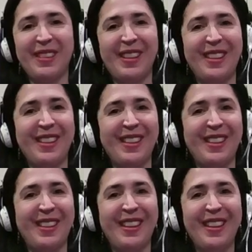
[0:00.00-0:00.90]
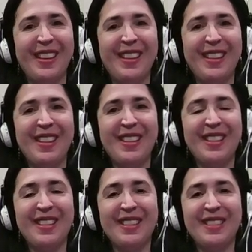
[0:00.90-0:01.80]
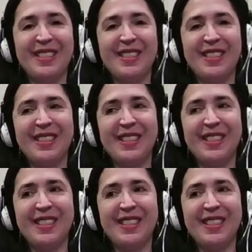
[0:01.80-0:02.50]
This person isn't speaking.